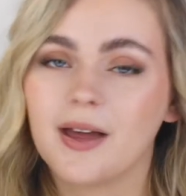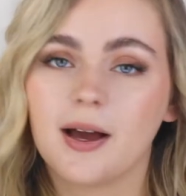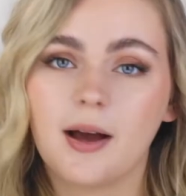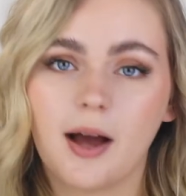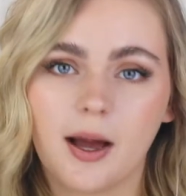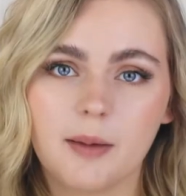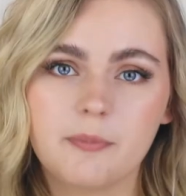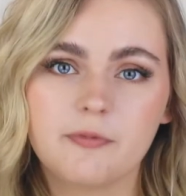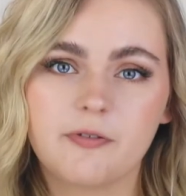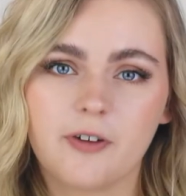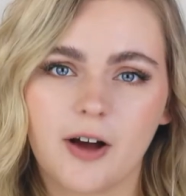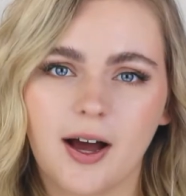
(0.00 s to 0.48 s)

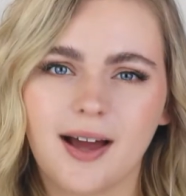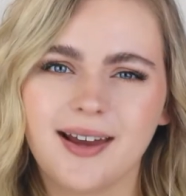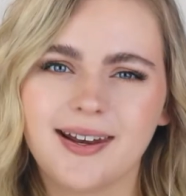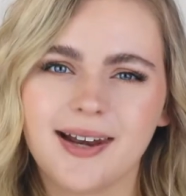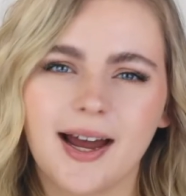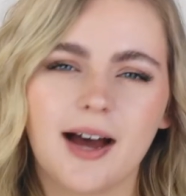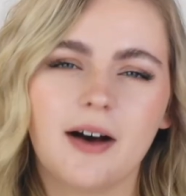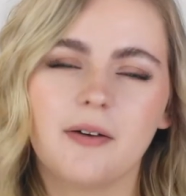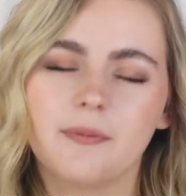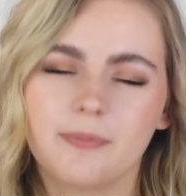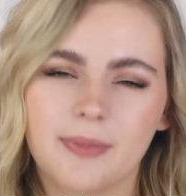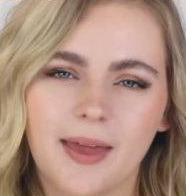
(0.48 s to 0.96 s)
I'm fine
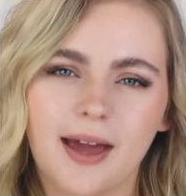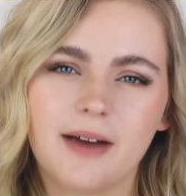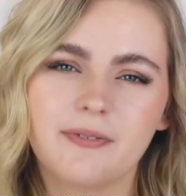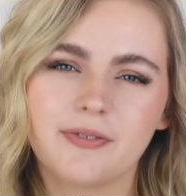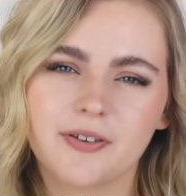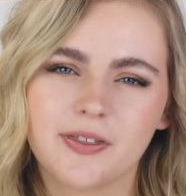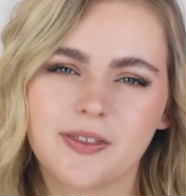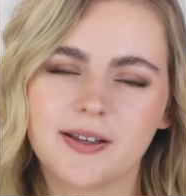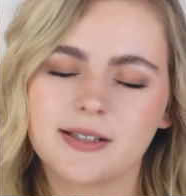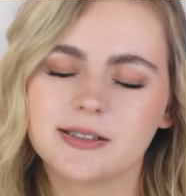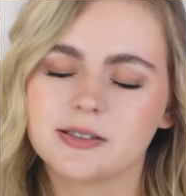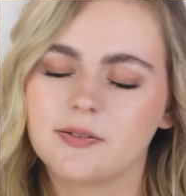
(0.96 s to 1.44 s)
now.
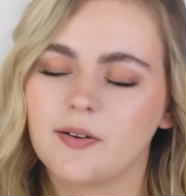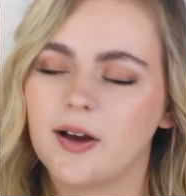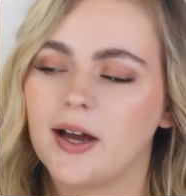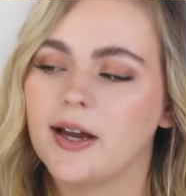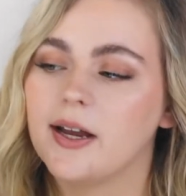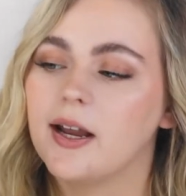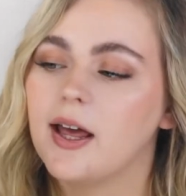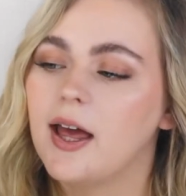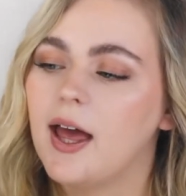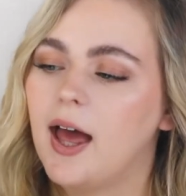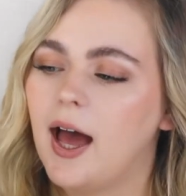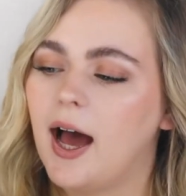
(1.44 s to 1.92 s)
Everything's
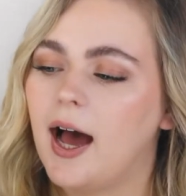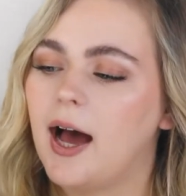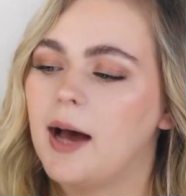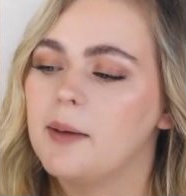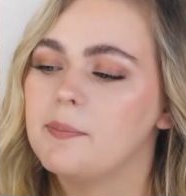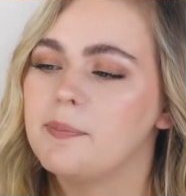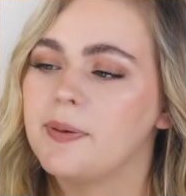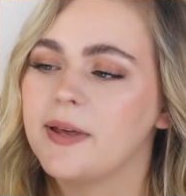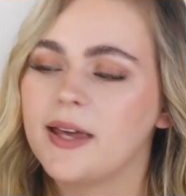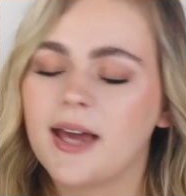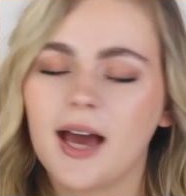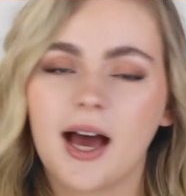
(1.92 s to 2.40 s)
fine.
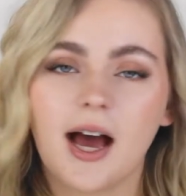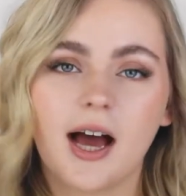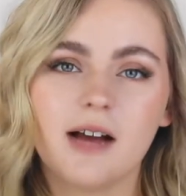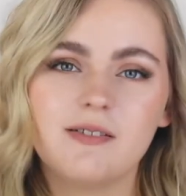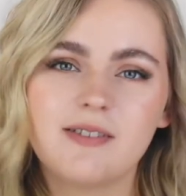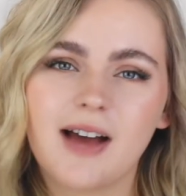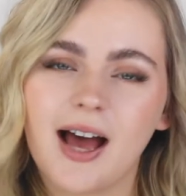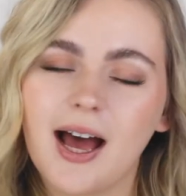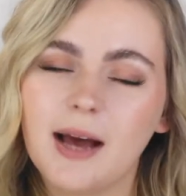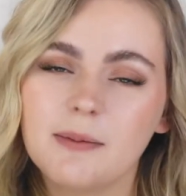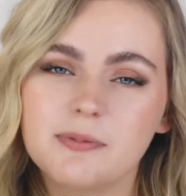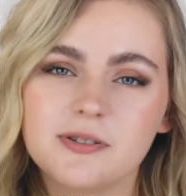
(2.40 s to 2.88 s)
But yeah,
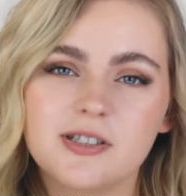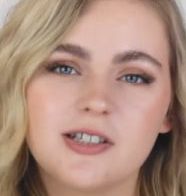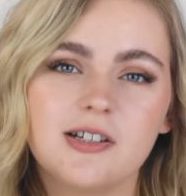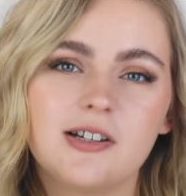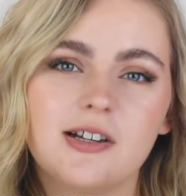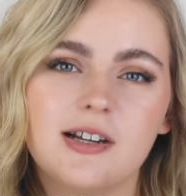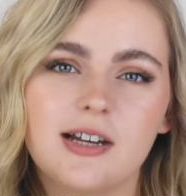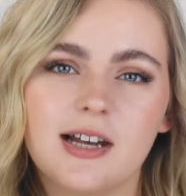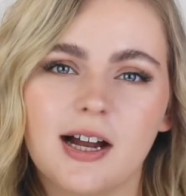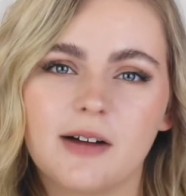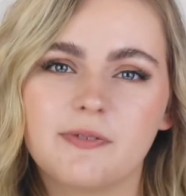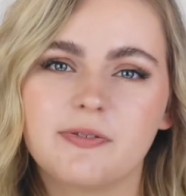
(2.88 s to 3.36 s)
I
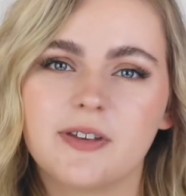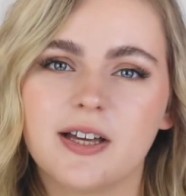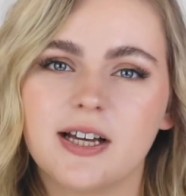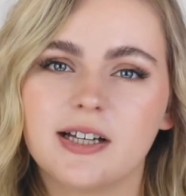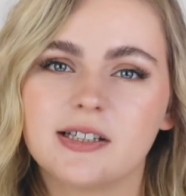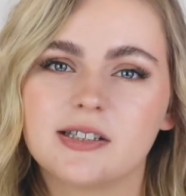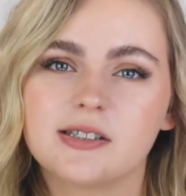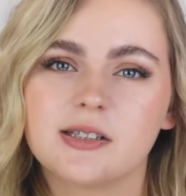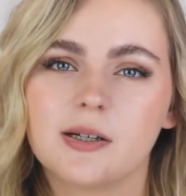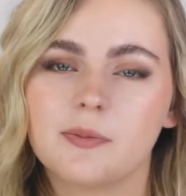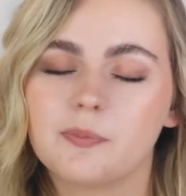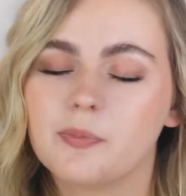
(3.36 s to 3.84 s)
absolutely love
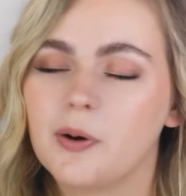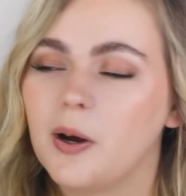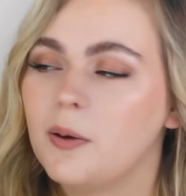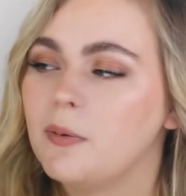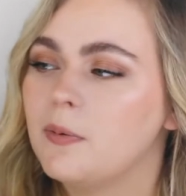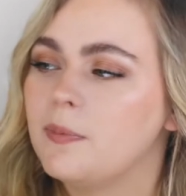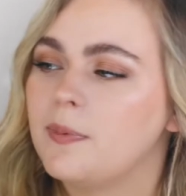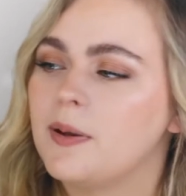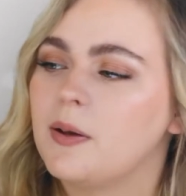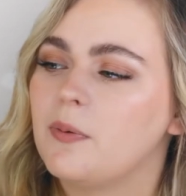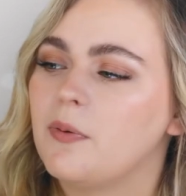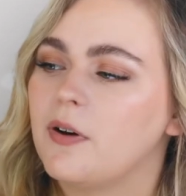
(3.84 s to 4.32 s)
this.
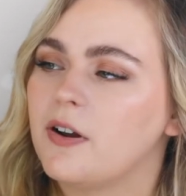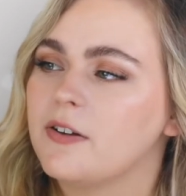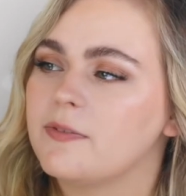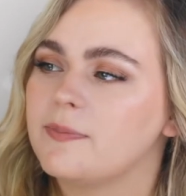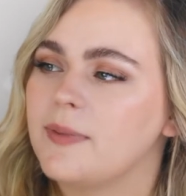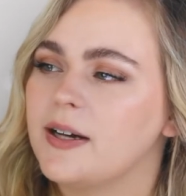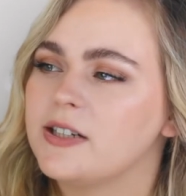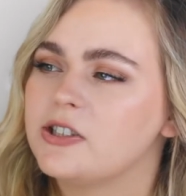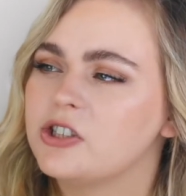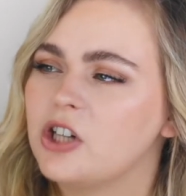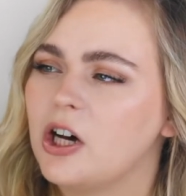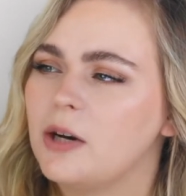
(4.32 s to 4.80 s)
Probably one of
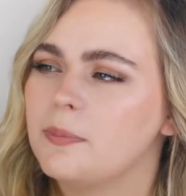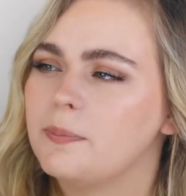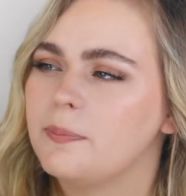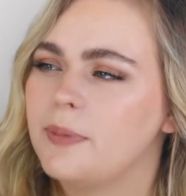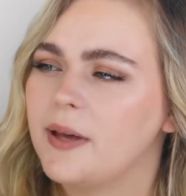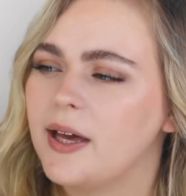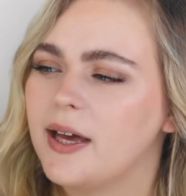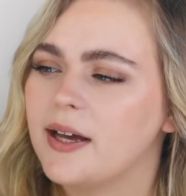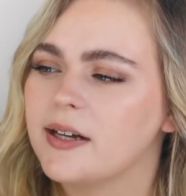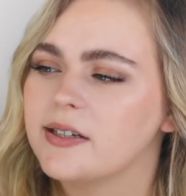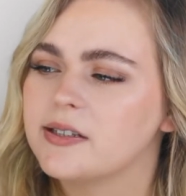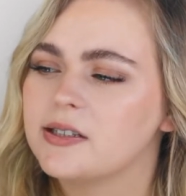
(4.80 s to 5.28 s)
my top
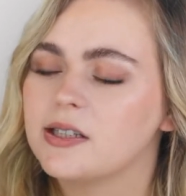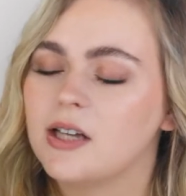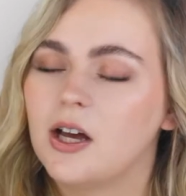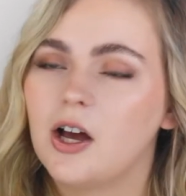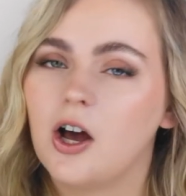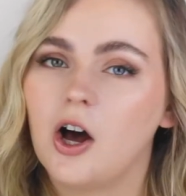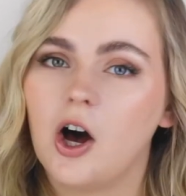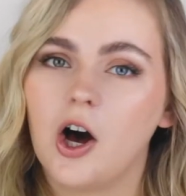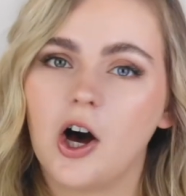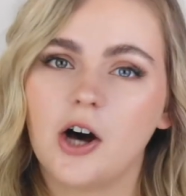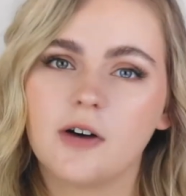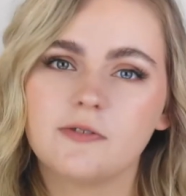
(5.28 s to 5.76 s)
picks
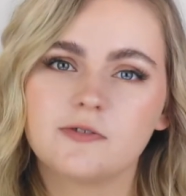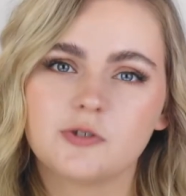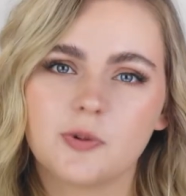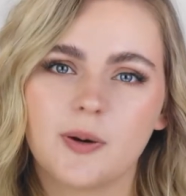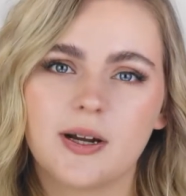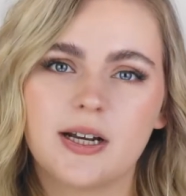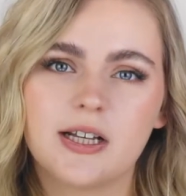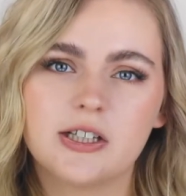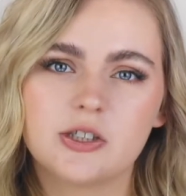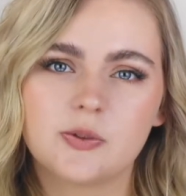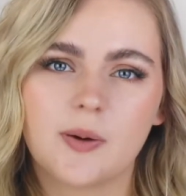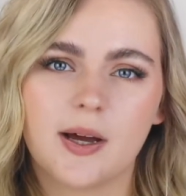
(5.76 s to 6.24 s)
of
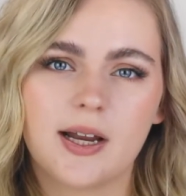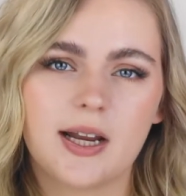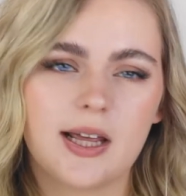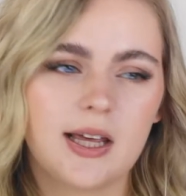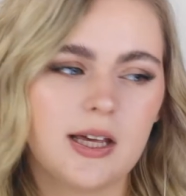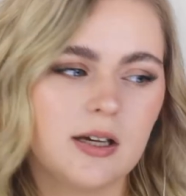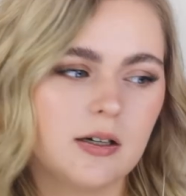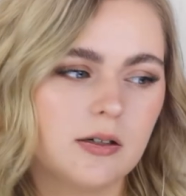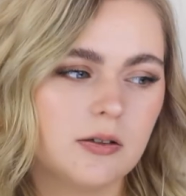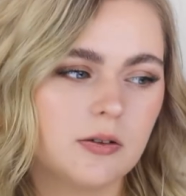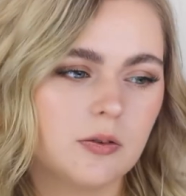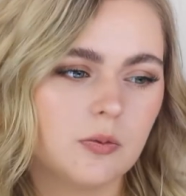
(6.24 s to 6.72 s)

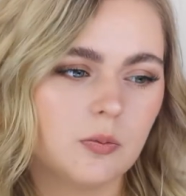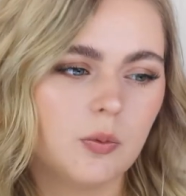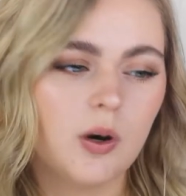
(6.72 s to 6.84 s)
2020.